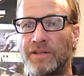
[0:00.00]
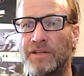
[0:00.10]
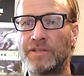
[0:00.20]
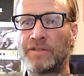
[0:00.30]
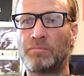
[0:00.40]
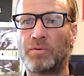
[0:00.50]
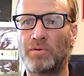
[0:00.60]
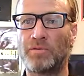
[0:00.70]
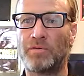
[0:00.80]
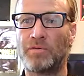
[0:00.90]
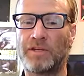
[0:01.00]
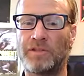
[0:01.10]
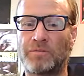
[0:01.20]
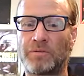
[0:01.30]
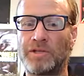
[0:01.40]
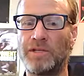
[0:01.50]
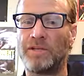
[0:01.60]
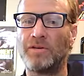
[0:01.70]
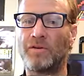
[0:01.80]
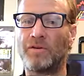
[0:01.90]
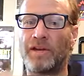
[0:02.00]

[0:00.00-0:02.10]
And that's important, okay, because we're gonna need to know